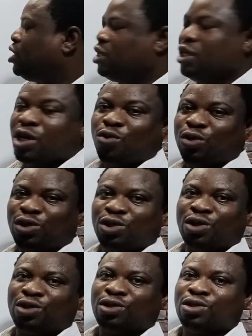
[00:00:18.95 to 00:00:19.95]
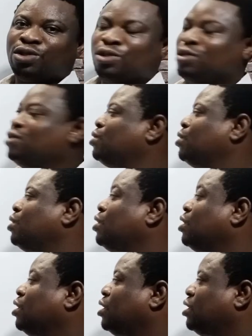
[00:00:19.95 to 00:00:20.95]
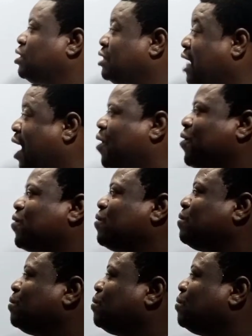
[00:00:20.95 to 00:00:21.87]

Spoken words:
equations. Now,